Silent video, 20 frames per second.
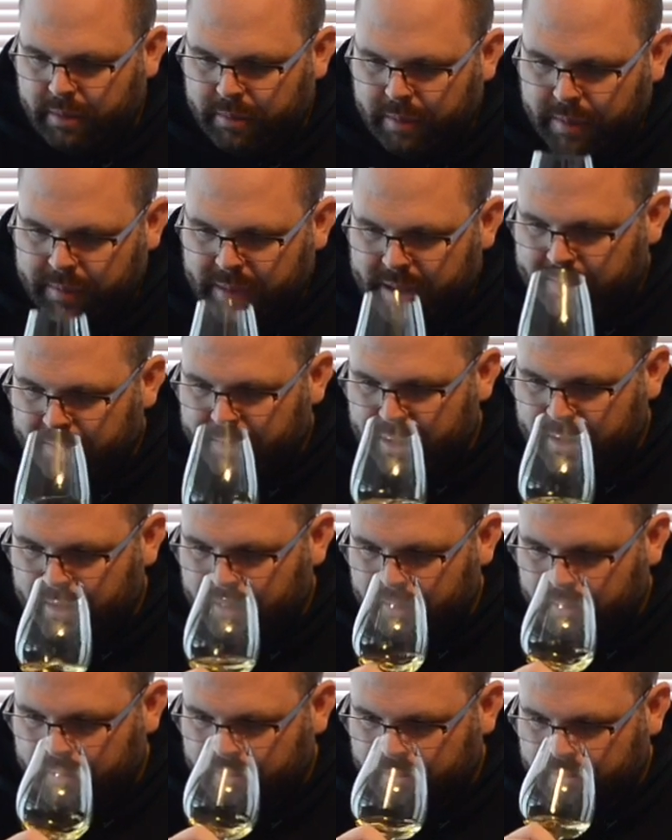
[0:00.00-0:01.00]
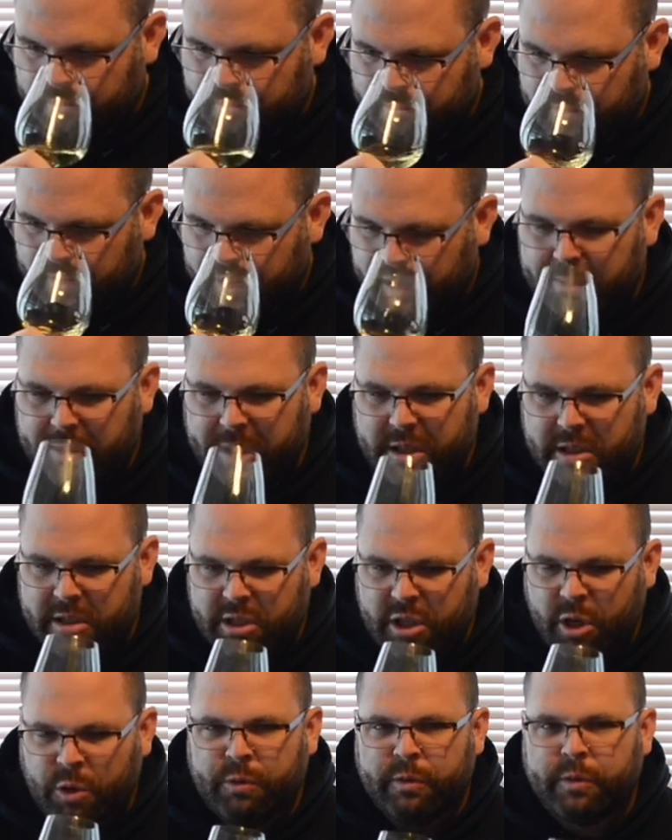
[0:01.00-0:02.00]
a little bit of
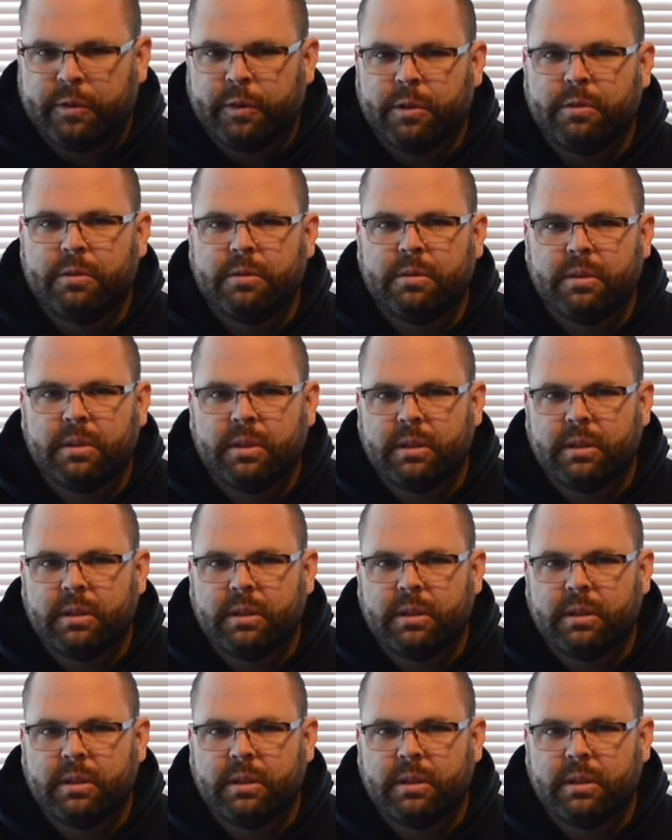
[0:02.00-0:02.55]
stone fruit.